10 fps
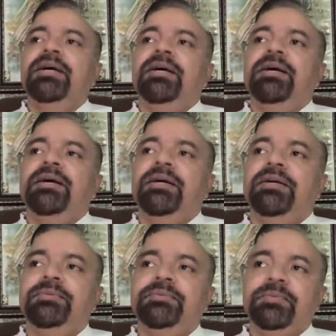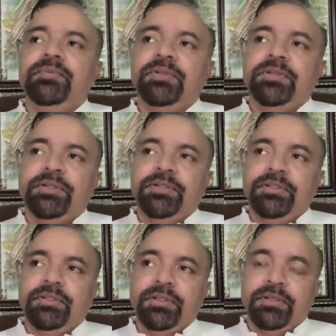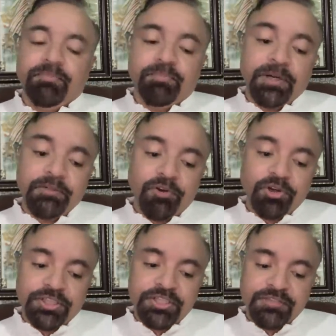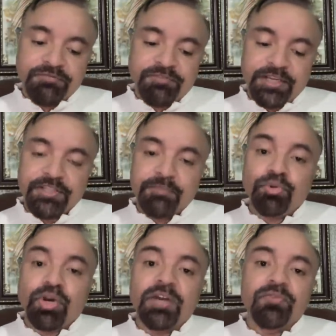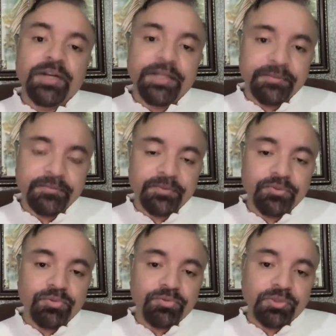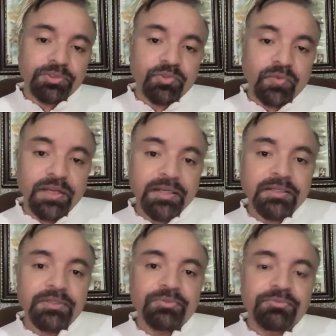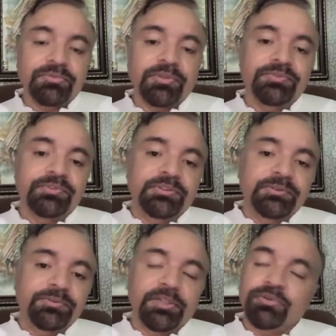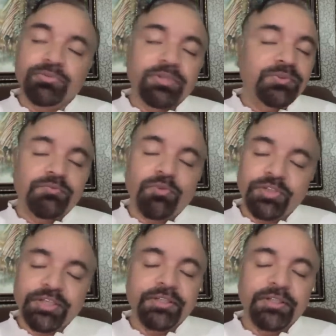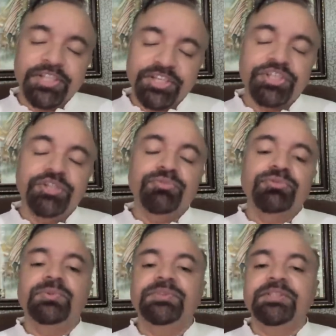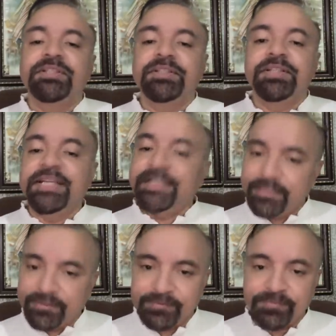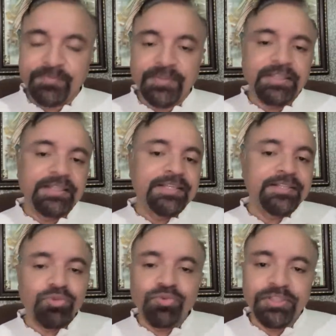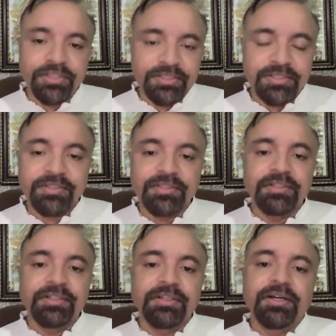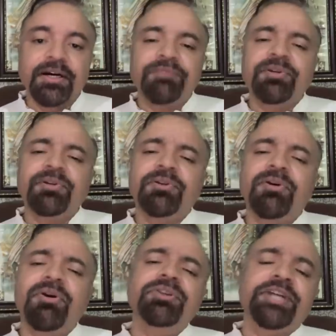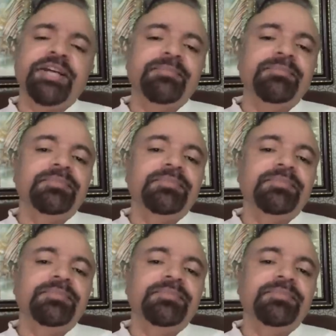But for this phase of Burhan Wani, 2016-2018, these 2 years, after a long time,